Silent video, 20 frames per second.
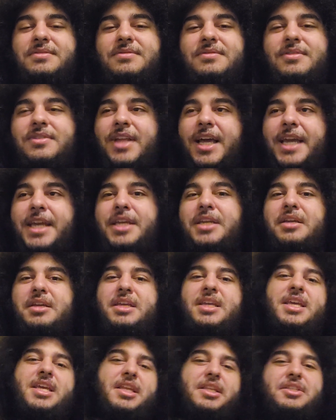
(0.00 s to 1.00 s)
like
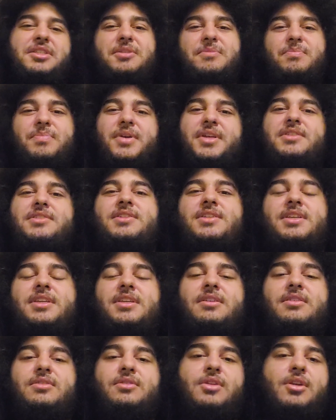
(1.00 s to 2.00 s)
itsy
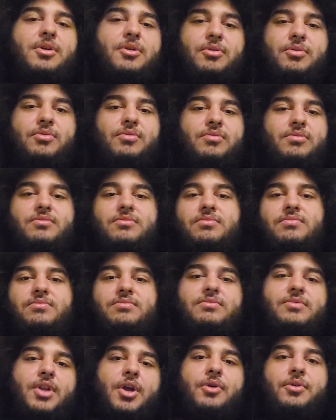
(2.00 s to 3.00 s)
bitsy,
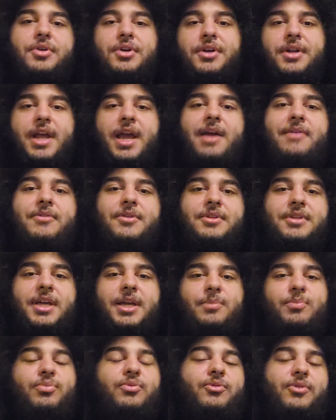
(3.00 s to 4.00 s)
no good having
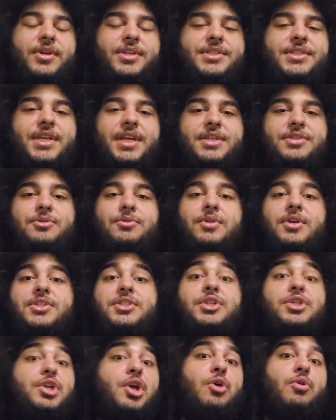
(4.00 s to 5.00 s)
like princess who
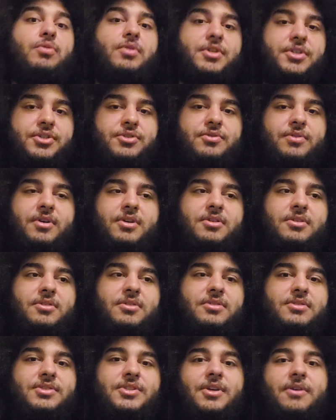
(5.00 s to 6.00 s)
doesn't know the
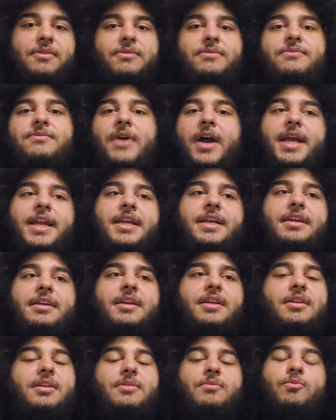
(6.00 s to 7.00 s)
struggles of fighting
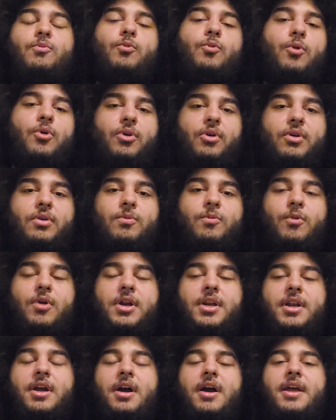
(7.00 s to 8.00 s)
and in war and
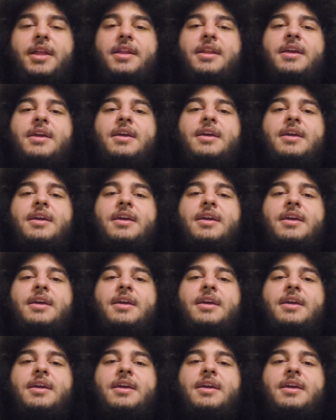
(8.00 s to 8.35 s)
whatnot.